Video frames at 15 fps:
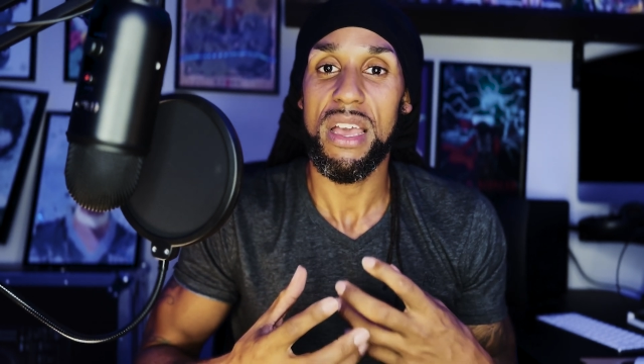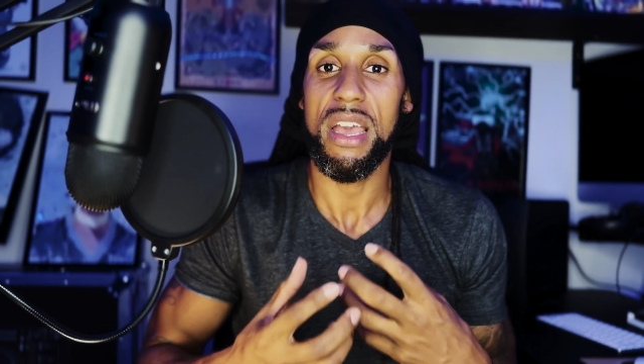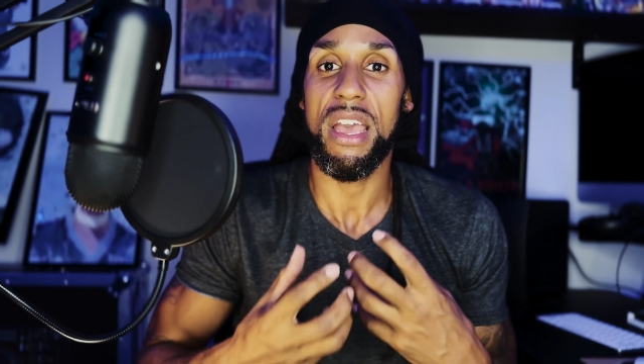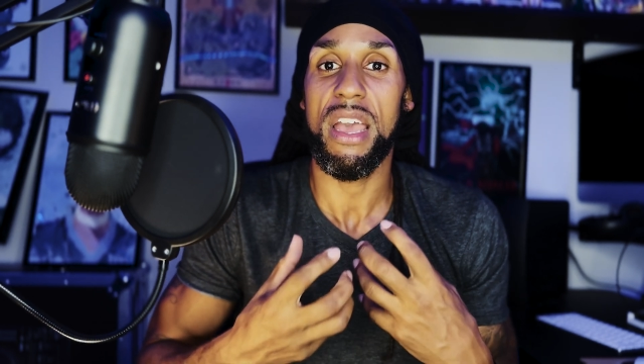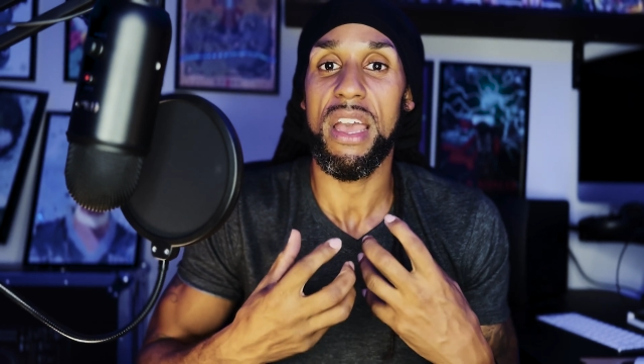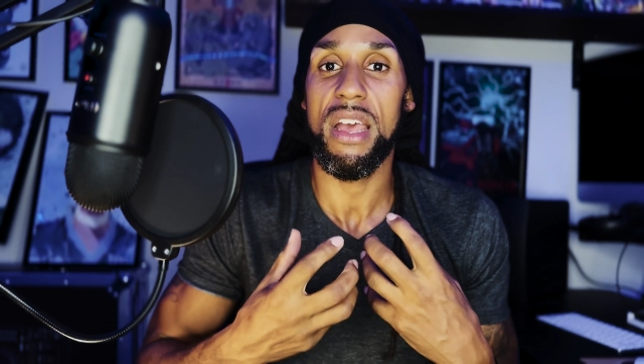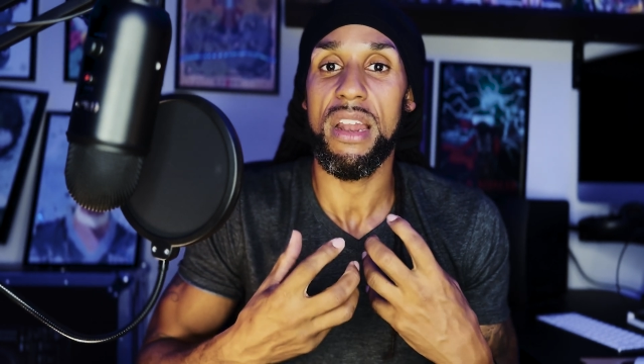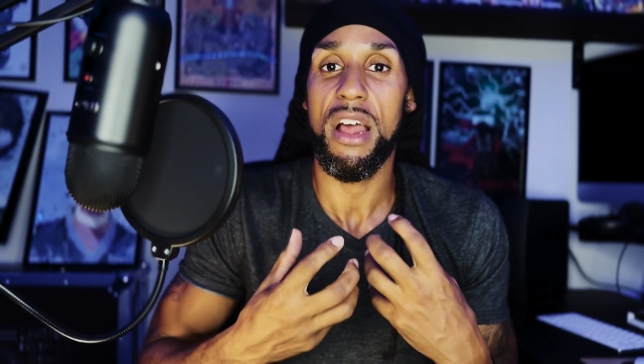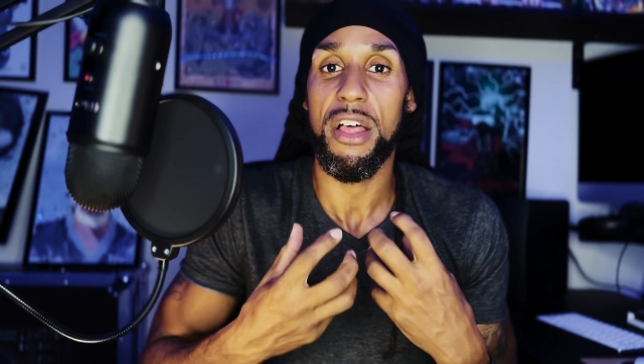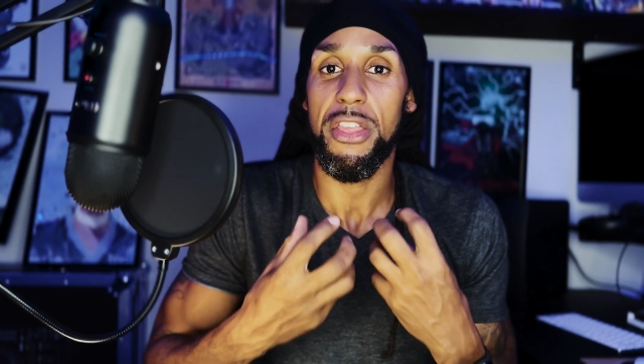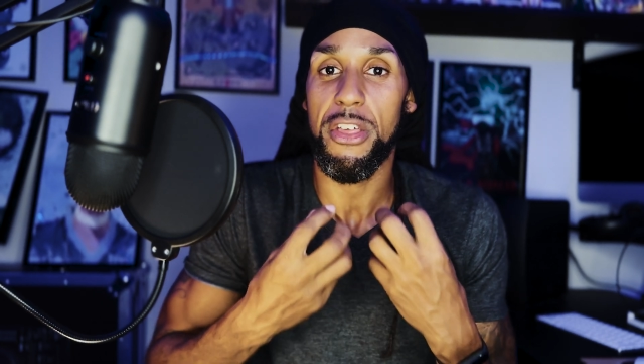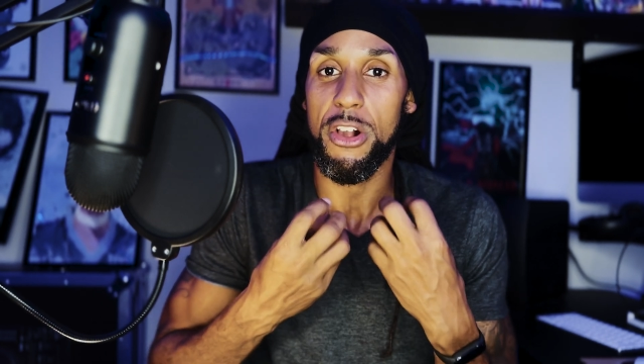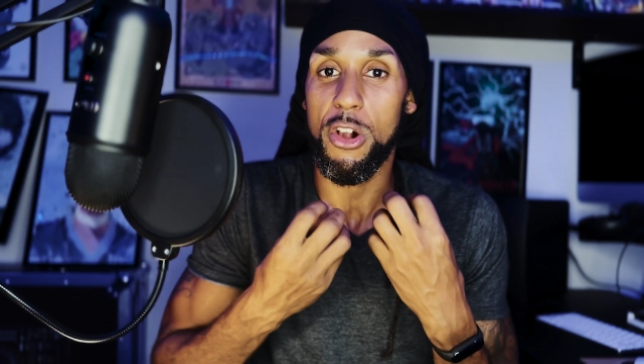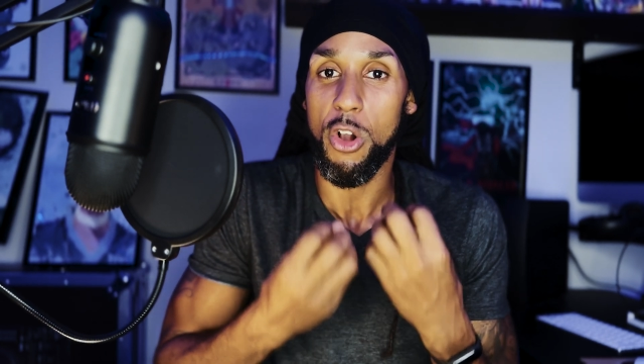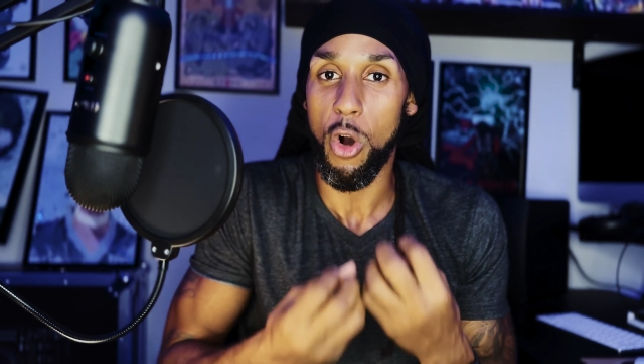in
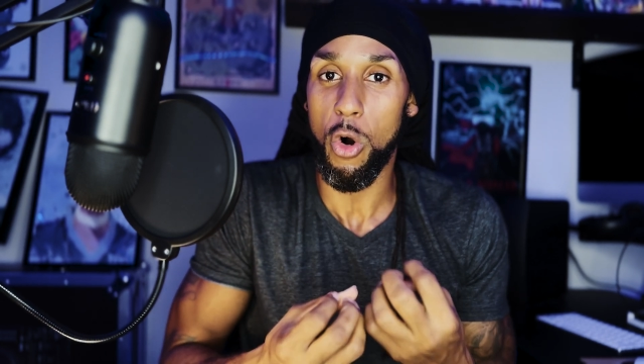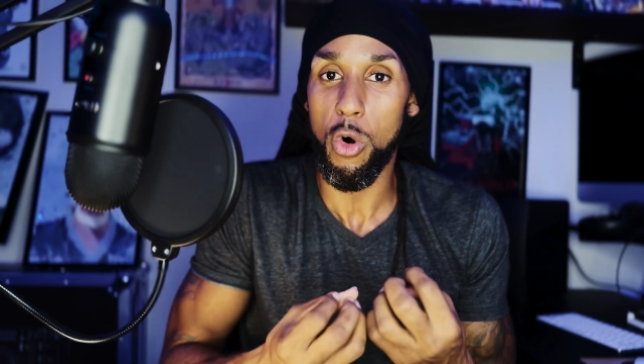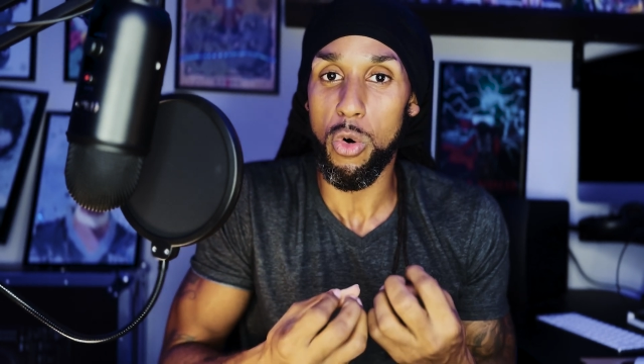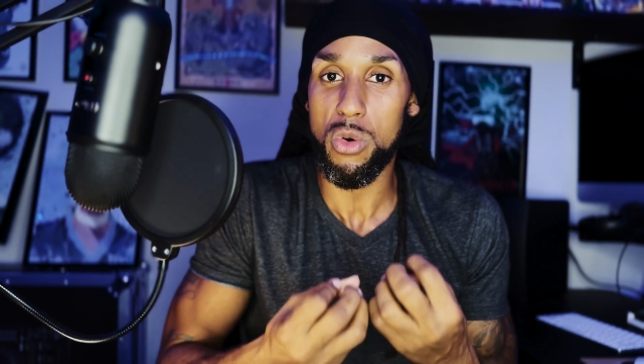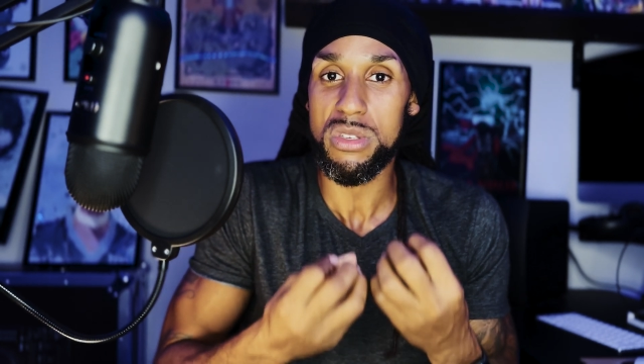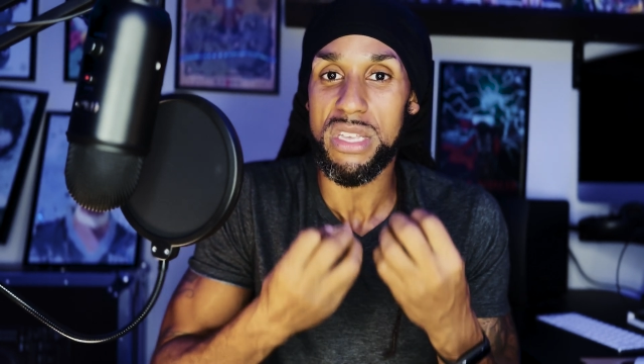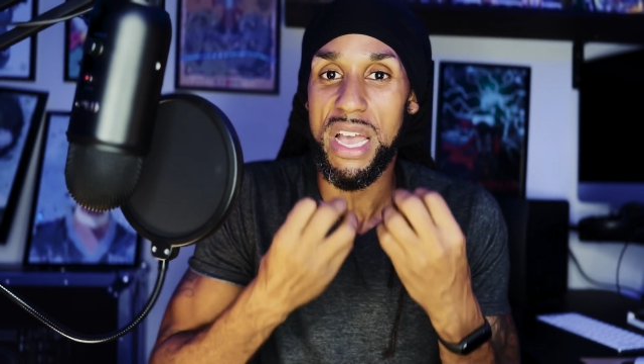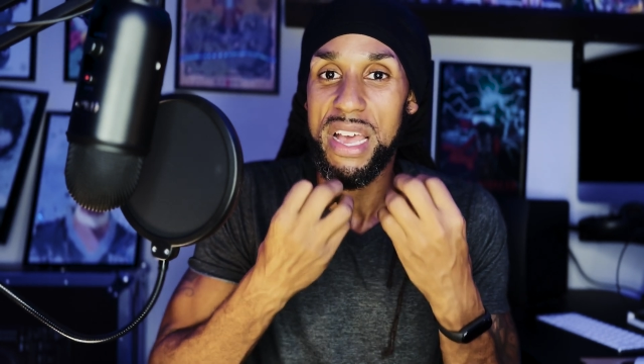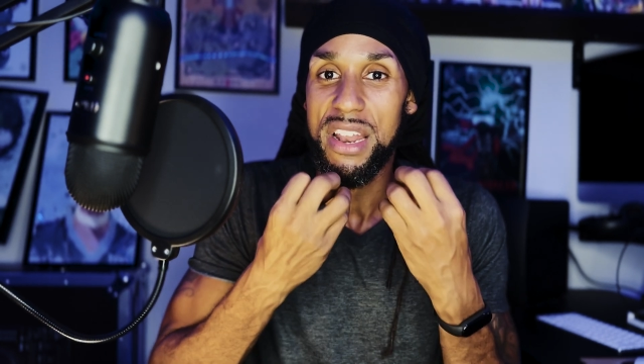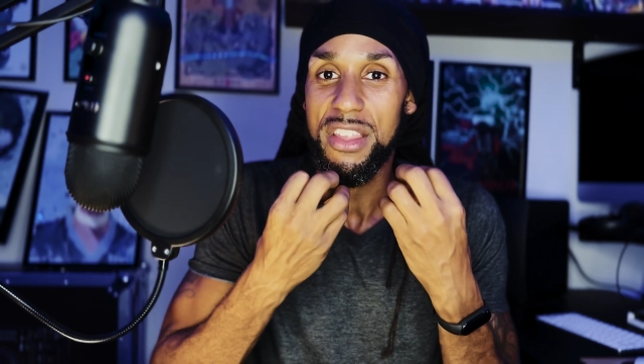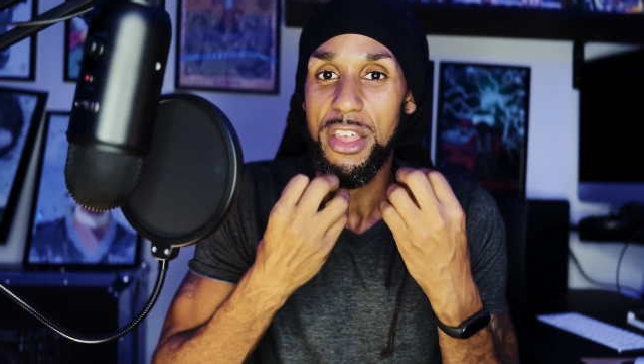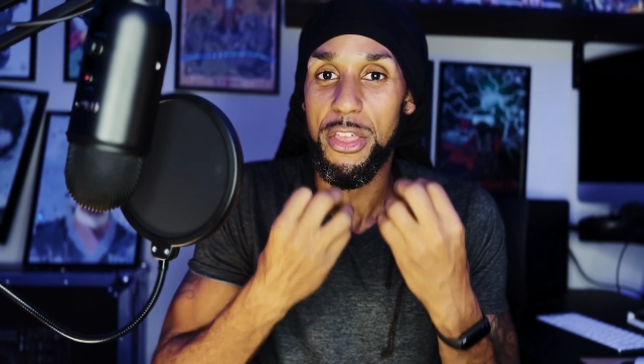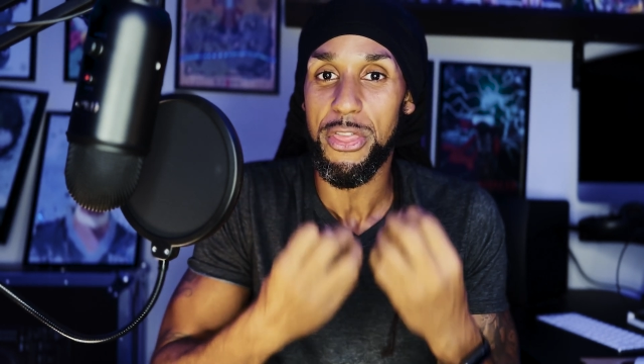the goals and in the